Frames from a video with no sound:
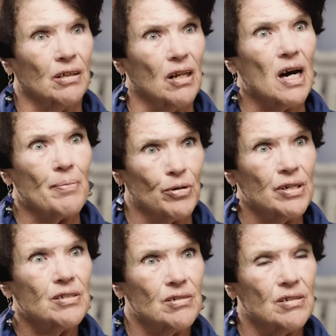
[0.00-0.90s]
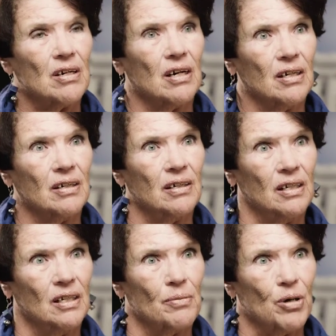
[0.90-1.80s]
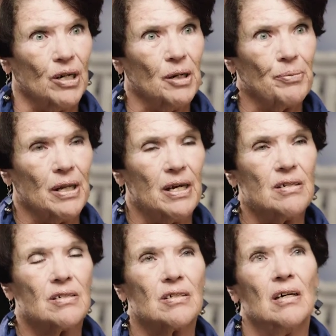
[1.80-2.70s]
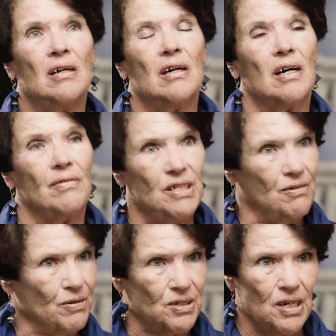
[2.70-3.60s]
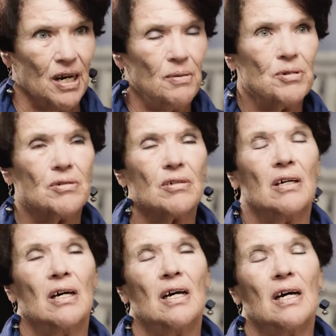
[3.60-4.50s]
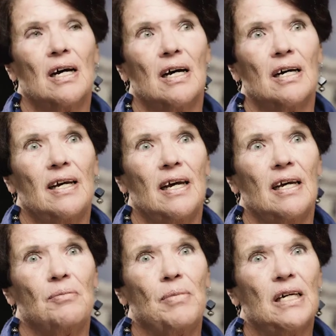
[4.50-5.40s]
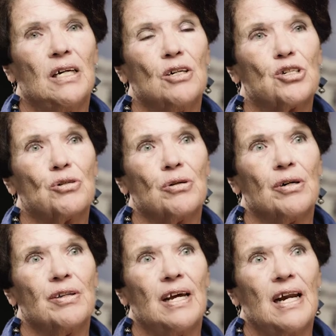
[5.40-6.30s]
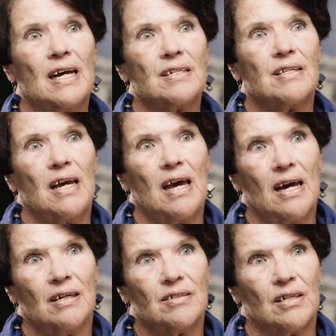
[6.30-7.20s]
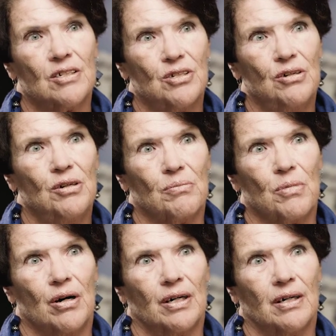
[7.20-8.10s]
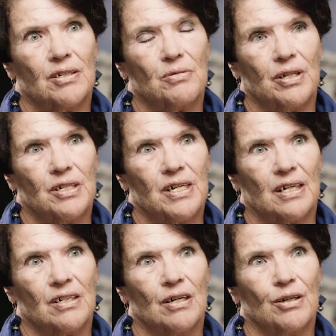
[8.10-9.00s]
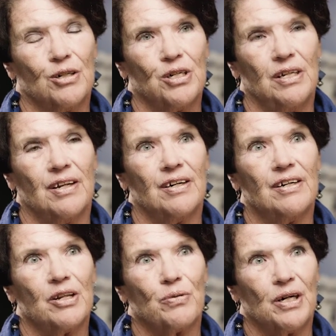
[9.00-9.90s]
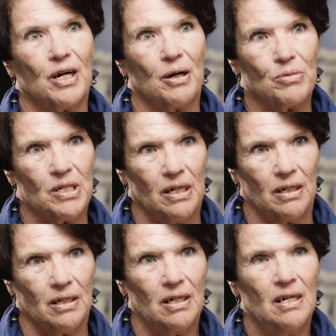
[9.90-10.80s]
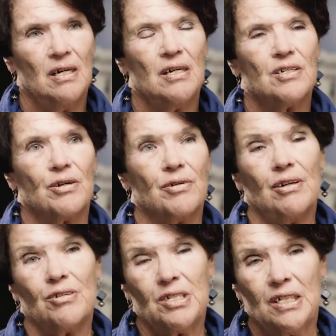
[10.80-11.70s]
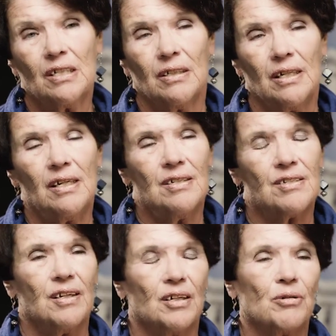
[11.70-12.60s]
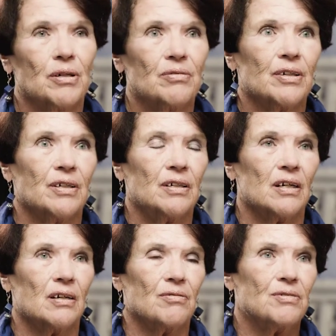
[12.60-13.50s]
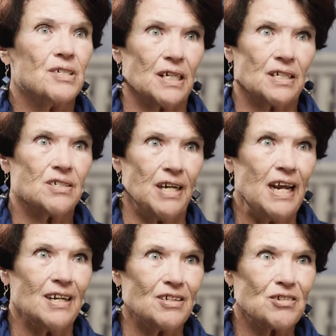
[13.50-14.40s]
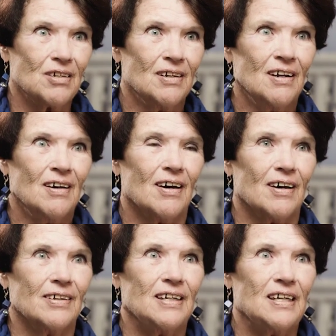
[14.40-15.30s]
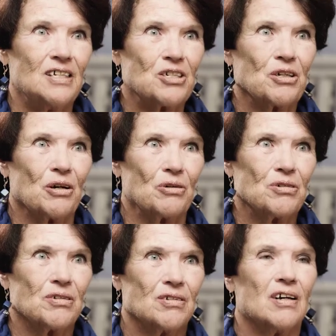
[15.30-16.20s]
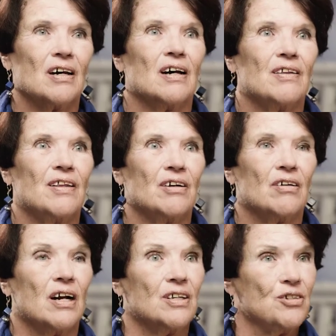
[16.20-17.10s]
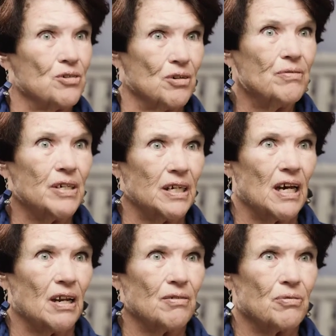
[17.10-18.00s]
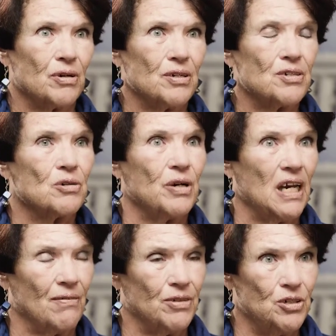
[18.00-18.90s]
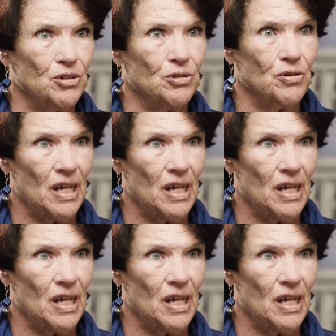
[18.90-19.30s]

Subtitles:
conglomerates in the marketplace of different types, and making sure that as they exit certain markets with a technology, that another one comes in. So there still is the equivalent of 6 states on the East Coast that are unserved in California, so we have to do